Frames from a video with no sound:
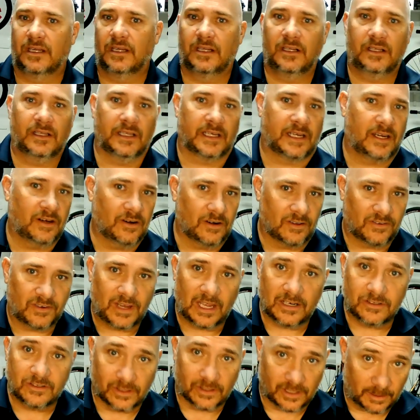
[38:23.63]
click here to
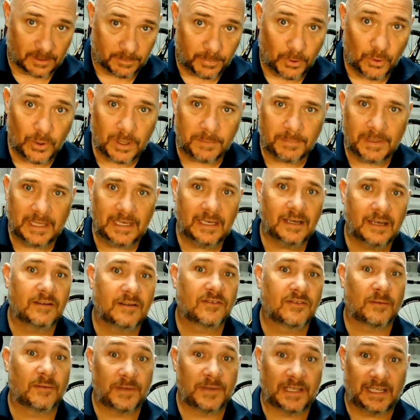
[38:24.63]
schedule an appointment,
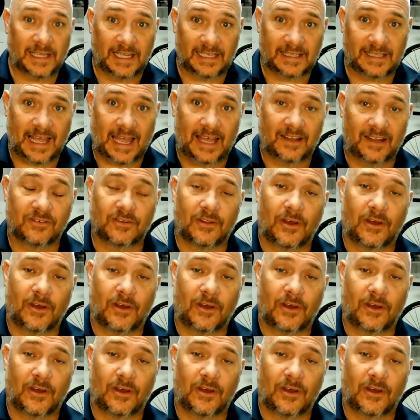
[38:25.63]
something like that.